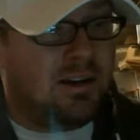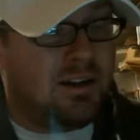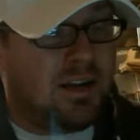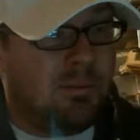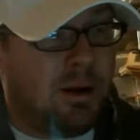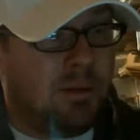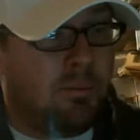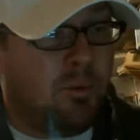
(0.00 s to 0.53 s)

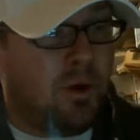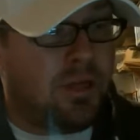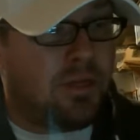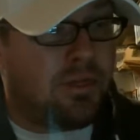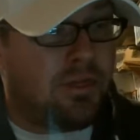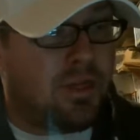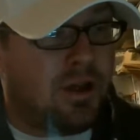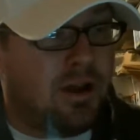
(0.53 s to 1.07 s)
come up
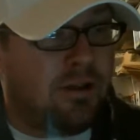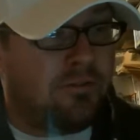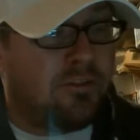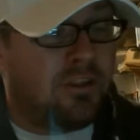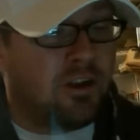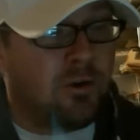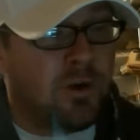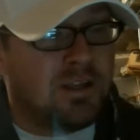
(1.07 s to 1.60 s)
with
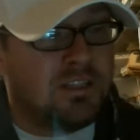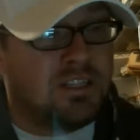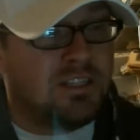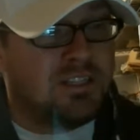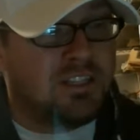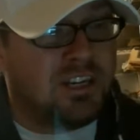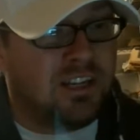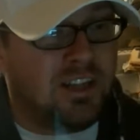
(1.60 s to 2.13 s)
for the
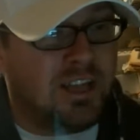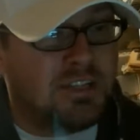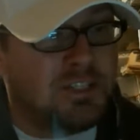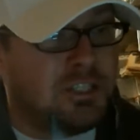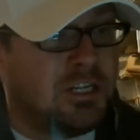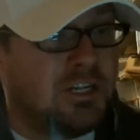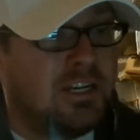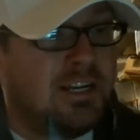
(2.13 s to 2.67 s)
Craigslist
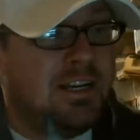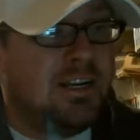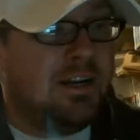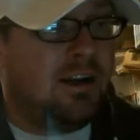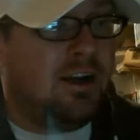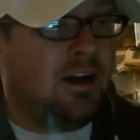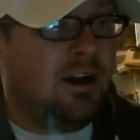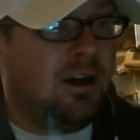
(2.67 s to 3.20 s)
collection,
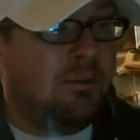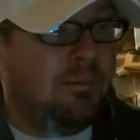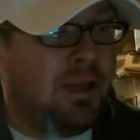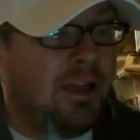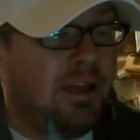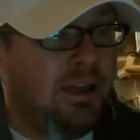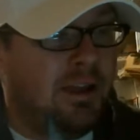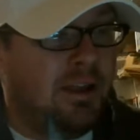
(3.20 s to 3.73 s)

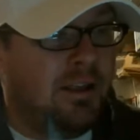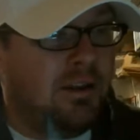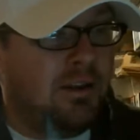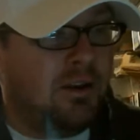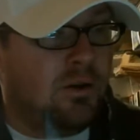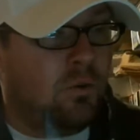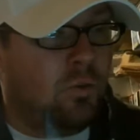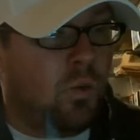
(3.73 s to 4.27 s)

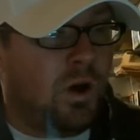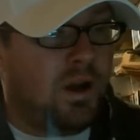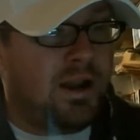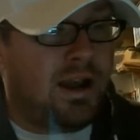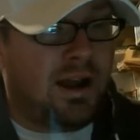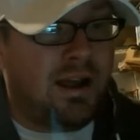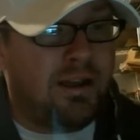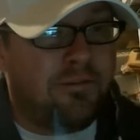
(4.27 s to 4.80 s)
and what
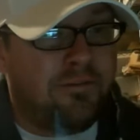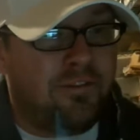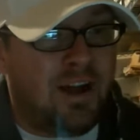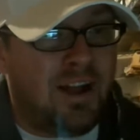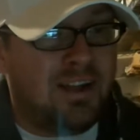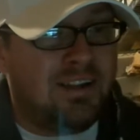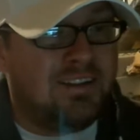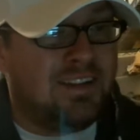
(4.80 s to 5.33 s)
I
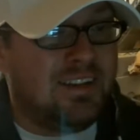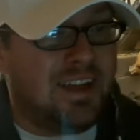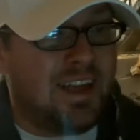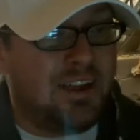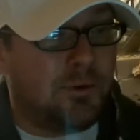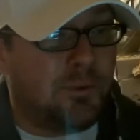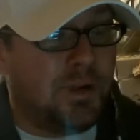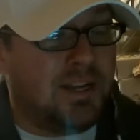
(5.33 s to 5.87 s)
find
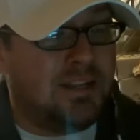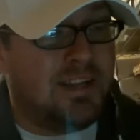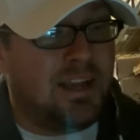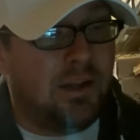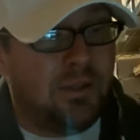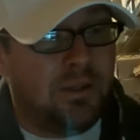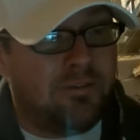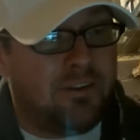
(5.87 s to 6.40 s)
today at
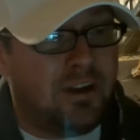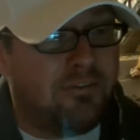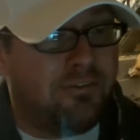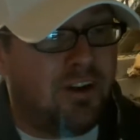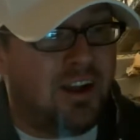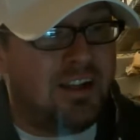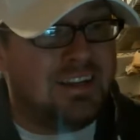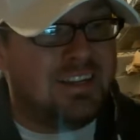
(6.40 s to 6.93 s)
retail, if I
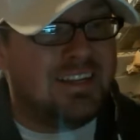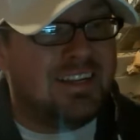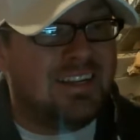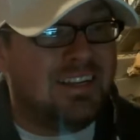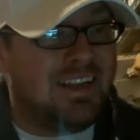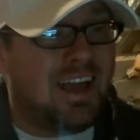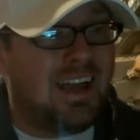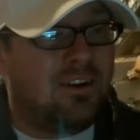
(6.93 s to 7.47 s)
find
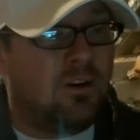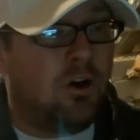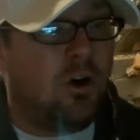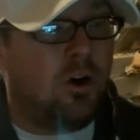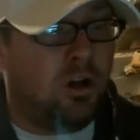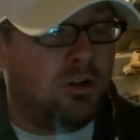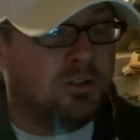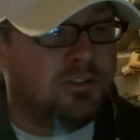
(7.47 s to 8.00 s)
any at
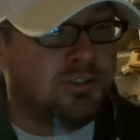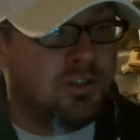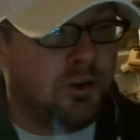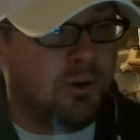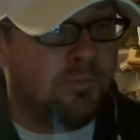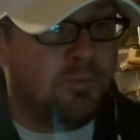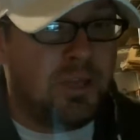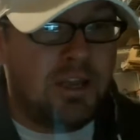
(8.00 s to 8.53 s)
all.
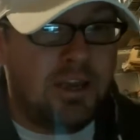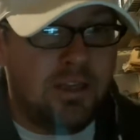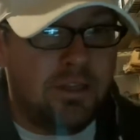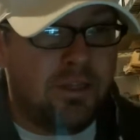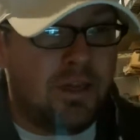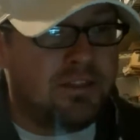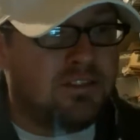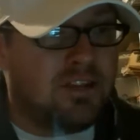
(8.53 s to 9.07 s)
So
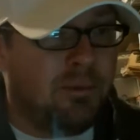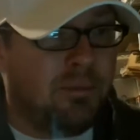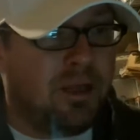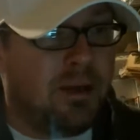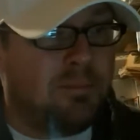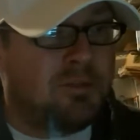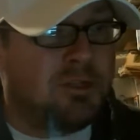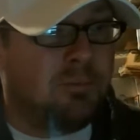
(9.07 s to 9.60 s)
that's
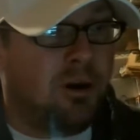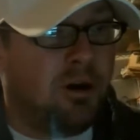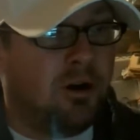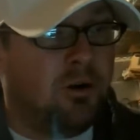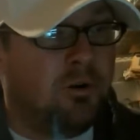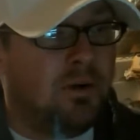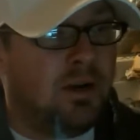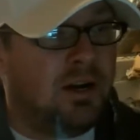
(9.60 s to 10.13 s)
coming up
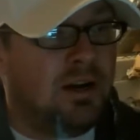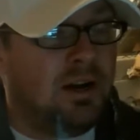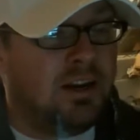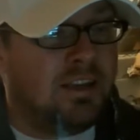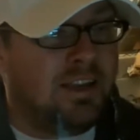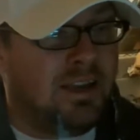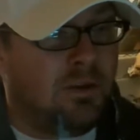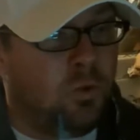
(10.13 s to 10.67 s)
tomorrow.
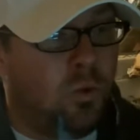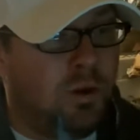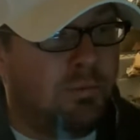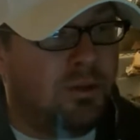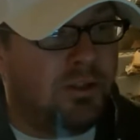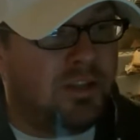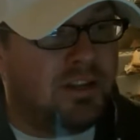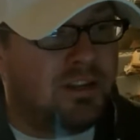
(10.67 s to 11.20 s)
Again, 1
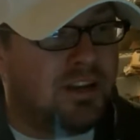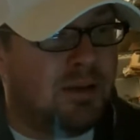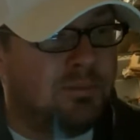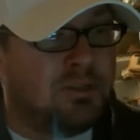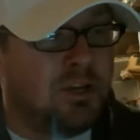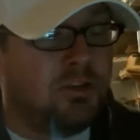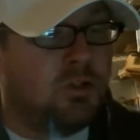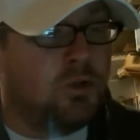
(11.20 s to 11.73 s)
Million
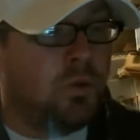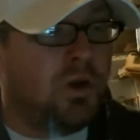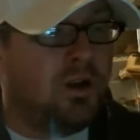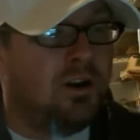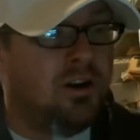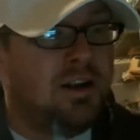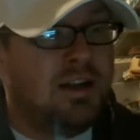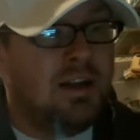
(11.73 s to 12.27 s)
Cubs on
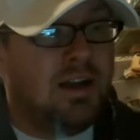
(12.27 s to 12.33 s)
Twitter.